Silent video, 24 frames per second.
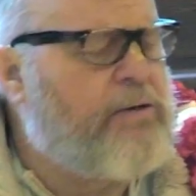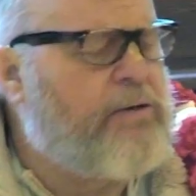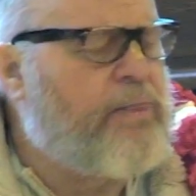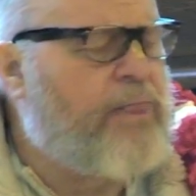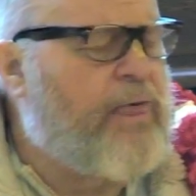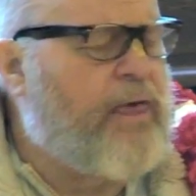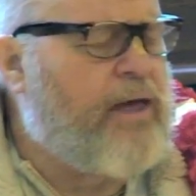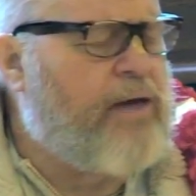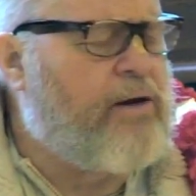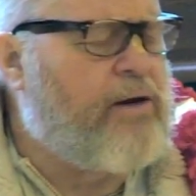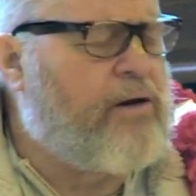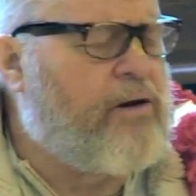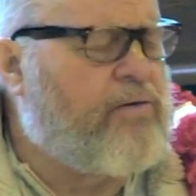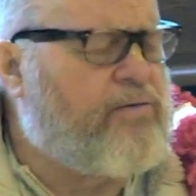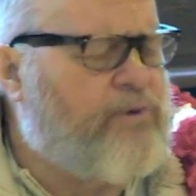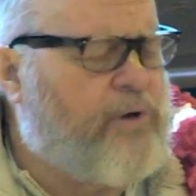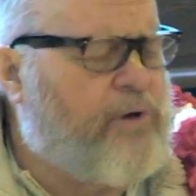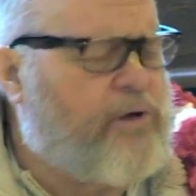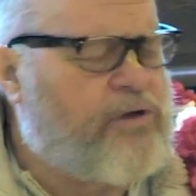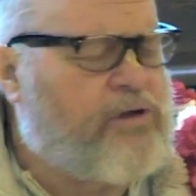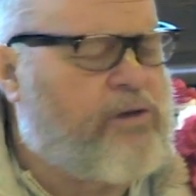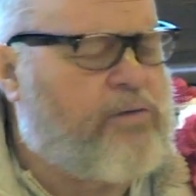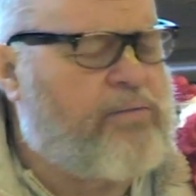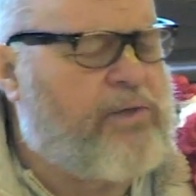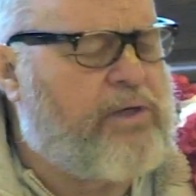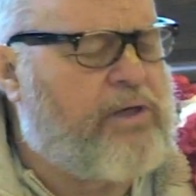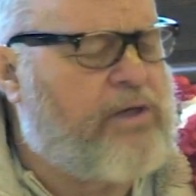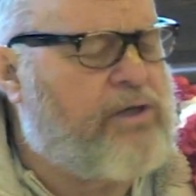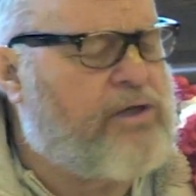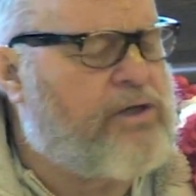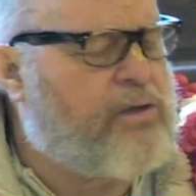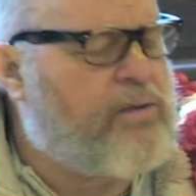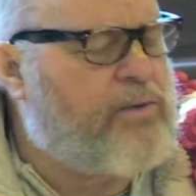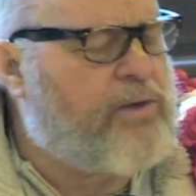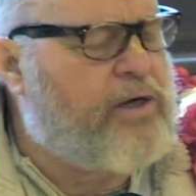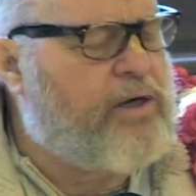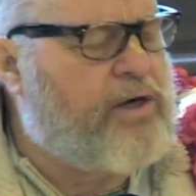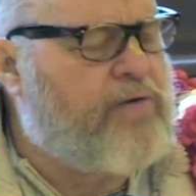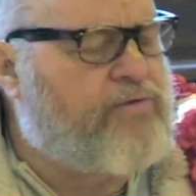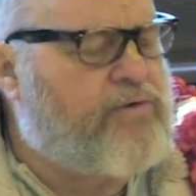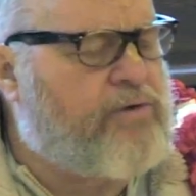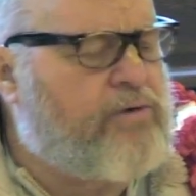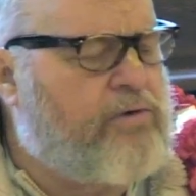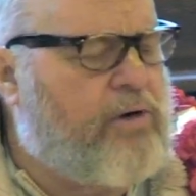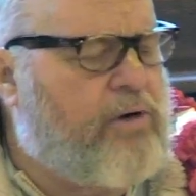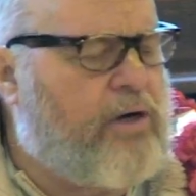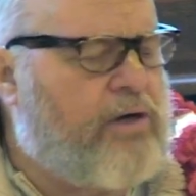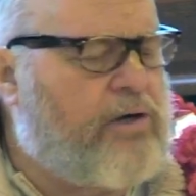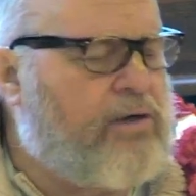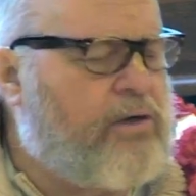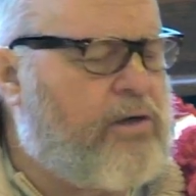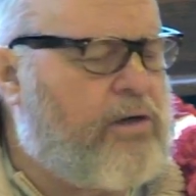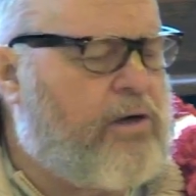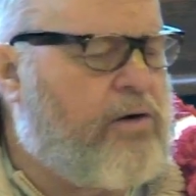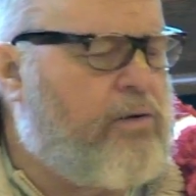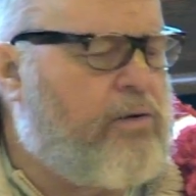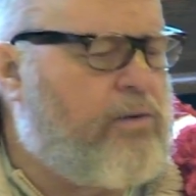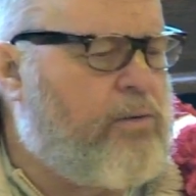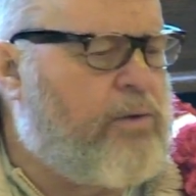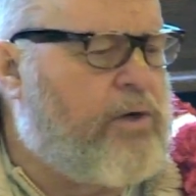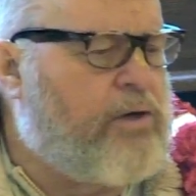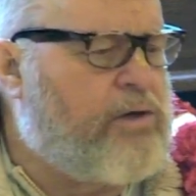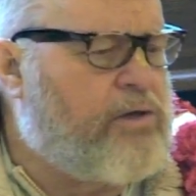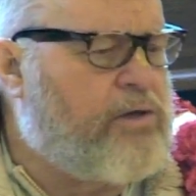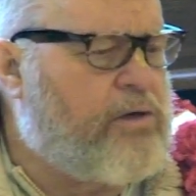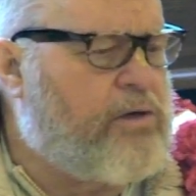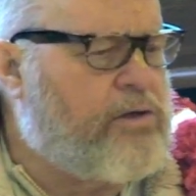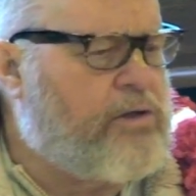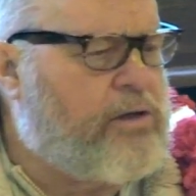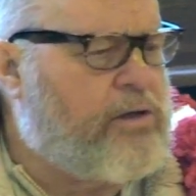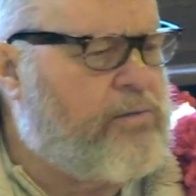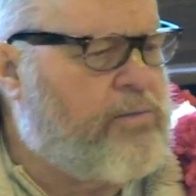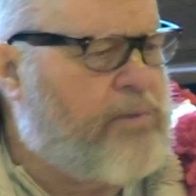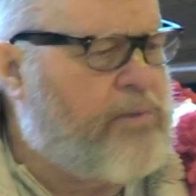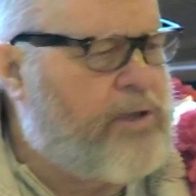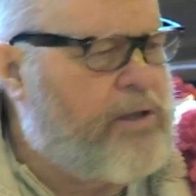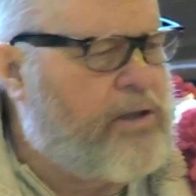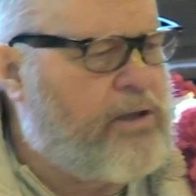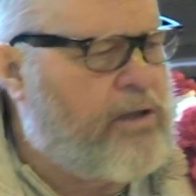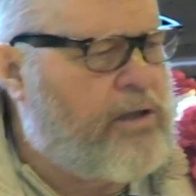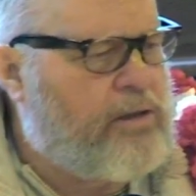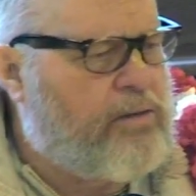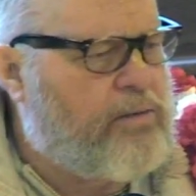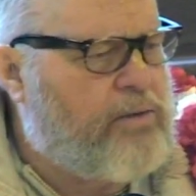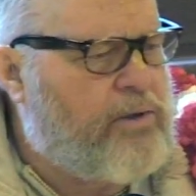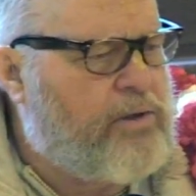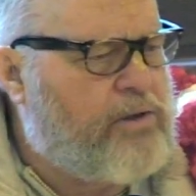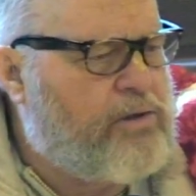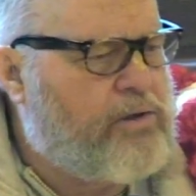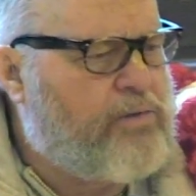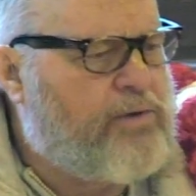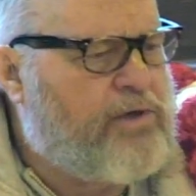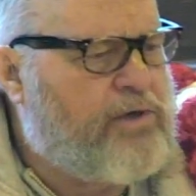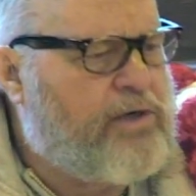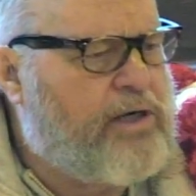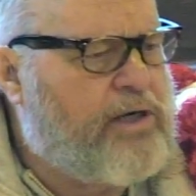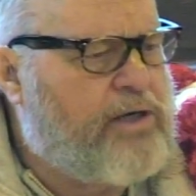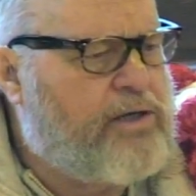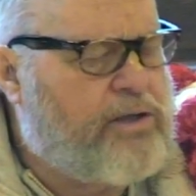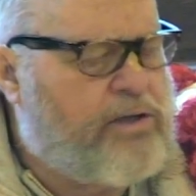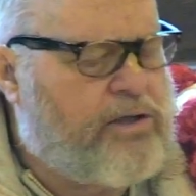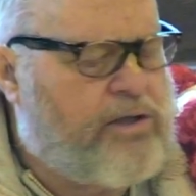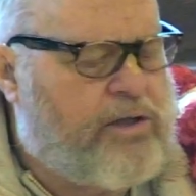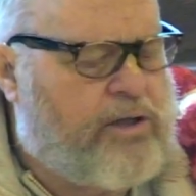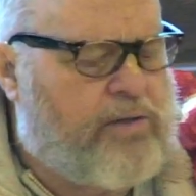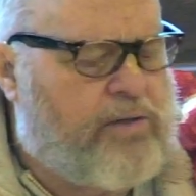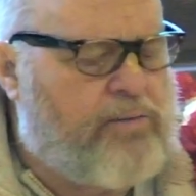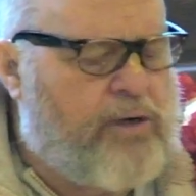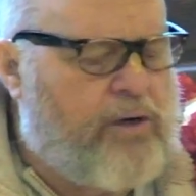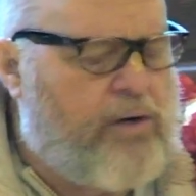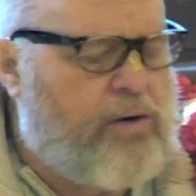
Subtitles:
and in our flights, it means that we have to know what is our sambandha, what is our relationship.